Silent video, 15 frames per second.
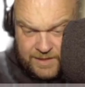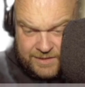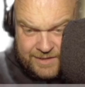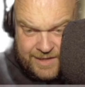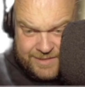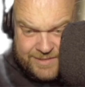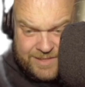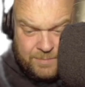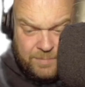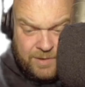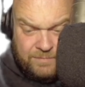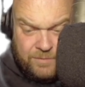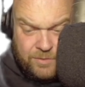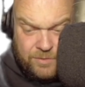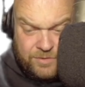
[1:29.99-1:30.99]
Dead simple,
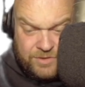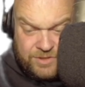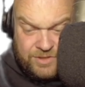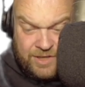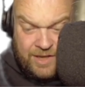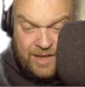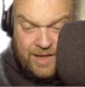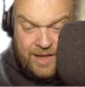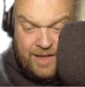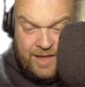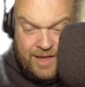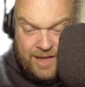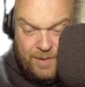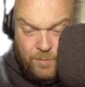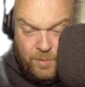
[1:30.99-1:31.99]
of course.
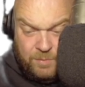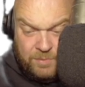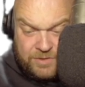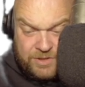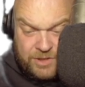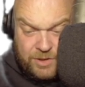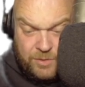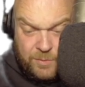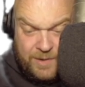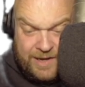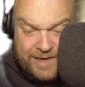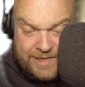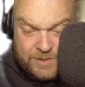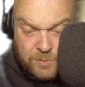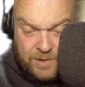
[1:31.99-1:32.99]
And what we'll do
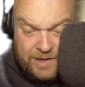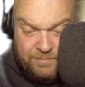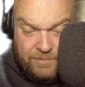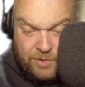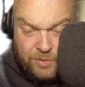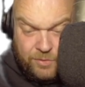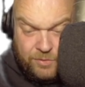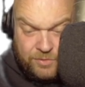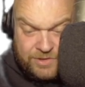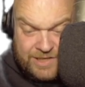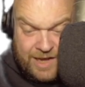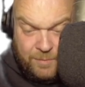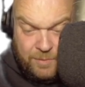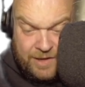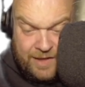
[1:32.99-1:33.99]
is we'll hit record
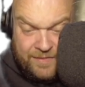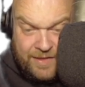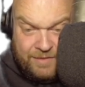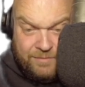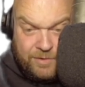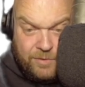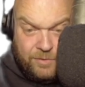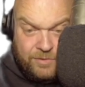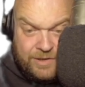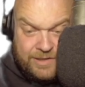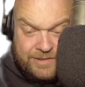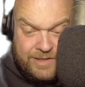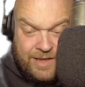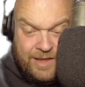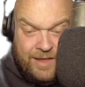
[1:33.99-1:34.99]
and we'll get that
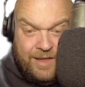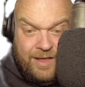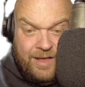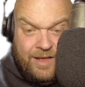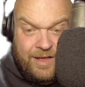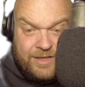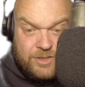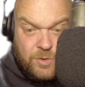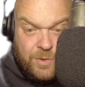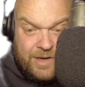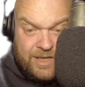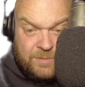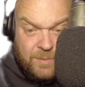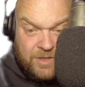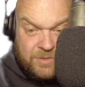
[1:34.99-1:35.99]
recorded as
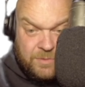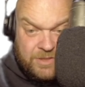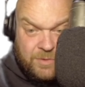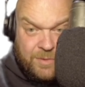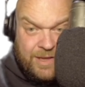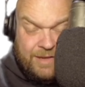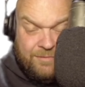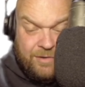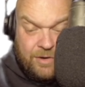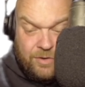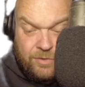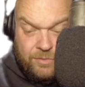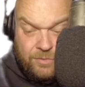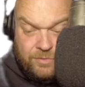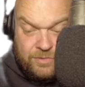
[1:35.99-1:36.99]
quickly as possible. So we'll hit
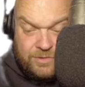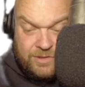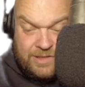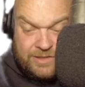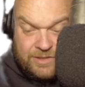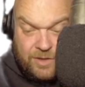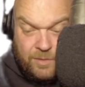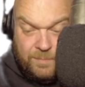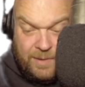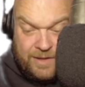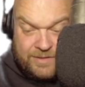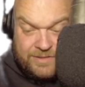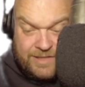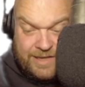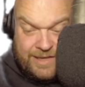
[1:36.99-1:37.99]
record. So let's go
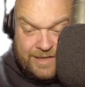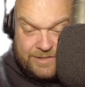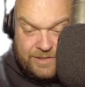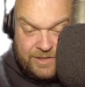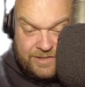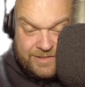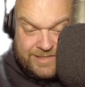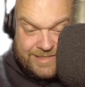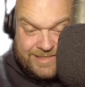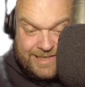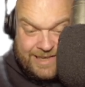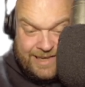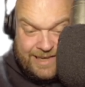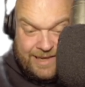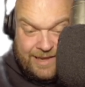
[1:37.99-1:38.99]
back to here so you can
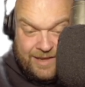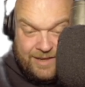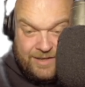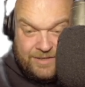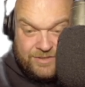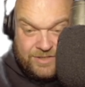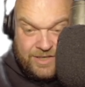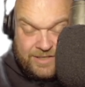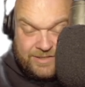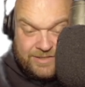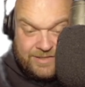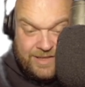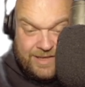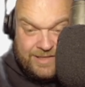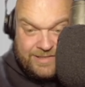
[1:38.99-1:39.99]
see.
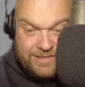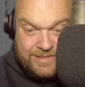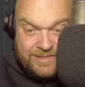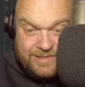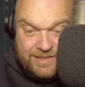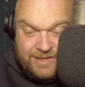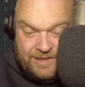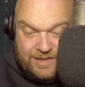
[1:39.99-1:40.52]
Change this.